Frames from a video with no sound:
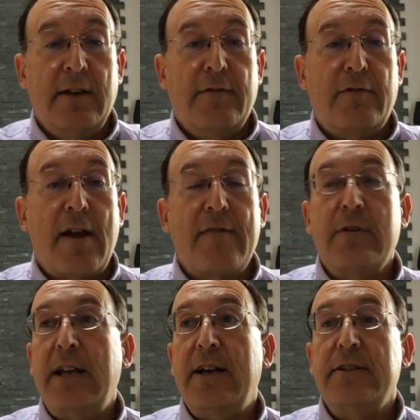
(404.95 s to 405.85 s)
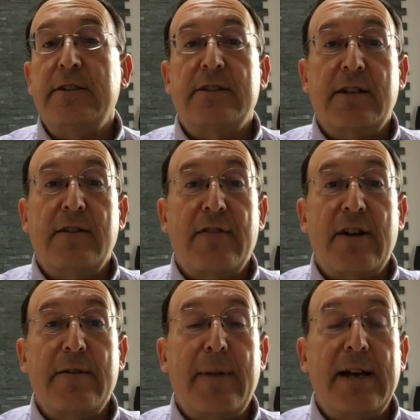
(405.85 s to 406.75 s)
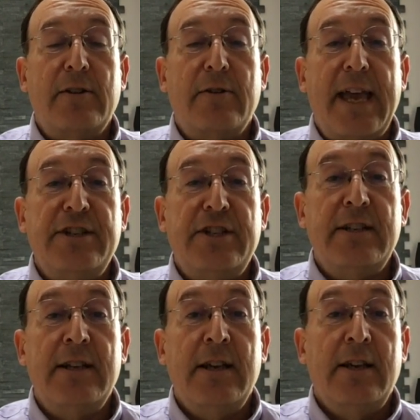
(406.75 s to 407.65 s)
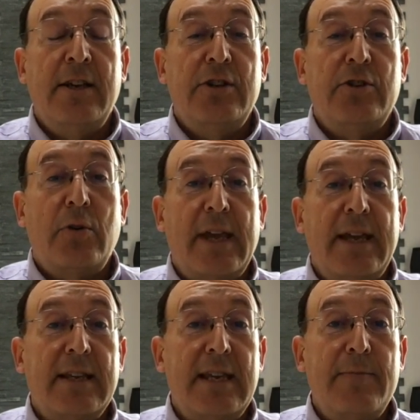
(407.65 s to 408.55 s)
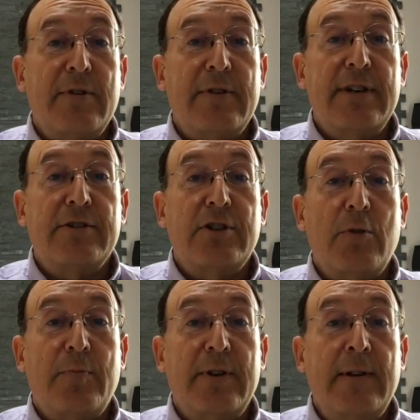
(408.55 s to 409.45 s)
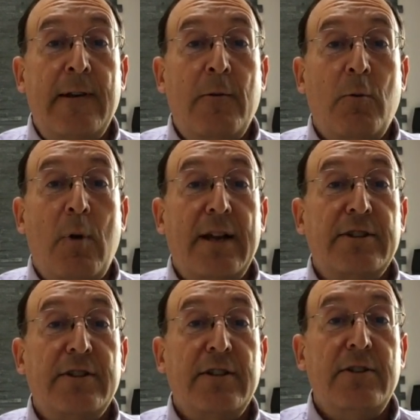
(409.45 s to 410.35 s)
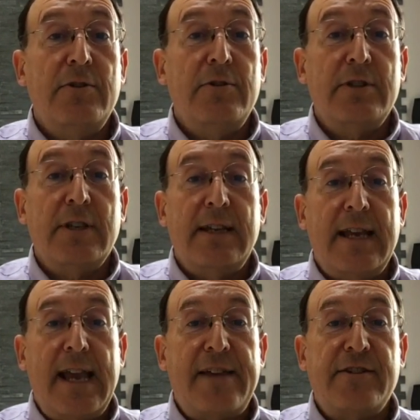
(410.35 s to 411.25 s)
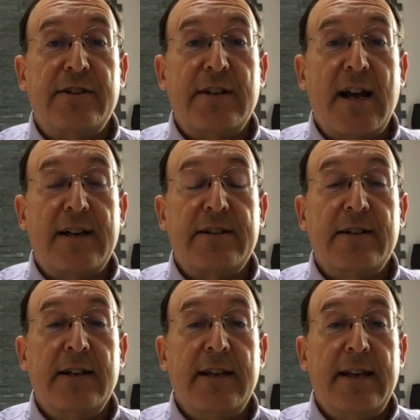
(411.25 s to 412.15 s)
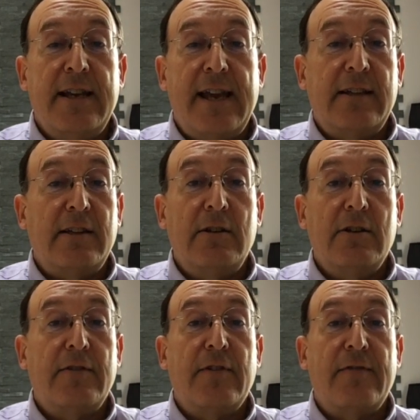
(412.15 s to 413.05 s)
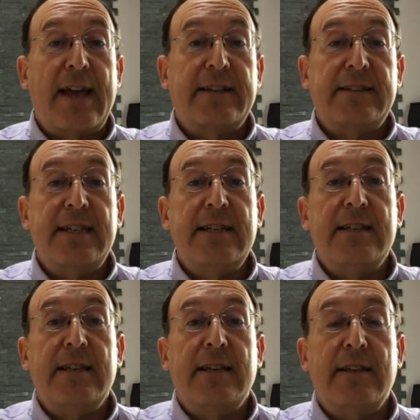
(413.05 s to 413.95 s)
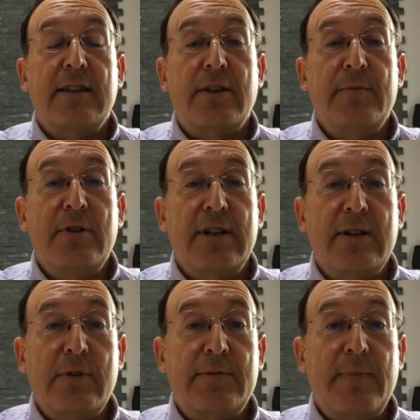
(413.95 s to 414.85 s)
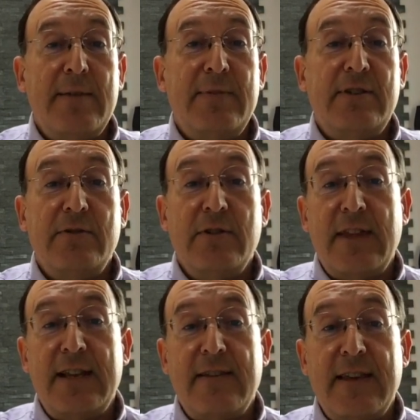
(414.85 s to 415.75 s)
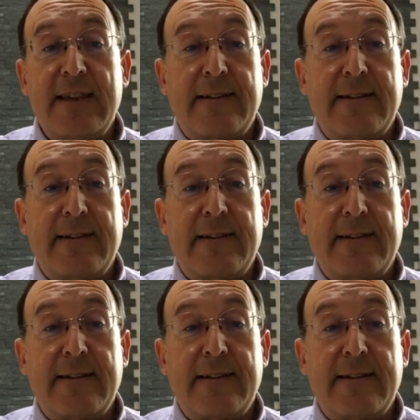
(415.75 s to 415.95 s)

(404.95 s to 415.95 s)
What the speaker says: For everyone else, it's going to vary by location, so again, keep your ears open, watch the news, ask your doctor, and look for vaccine in the community, which may be sooner than you think.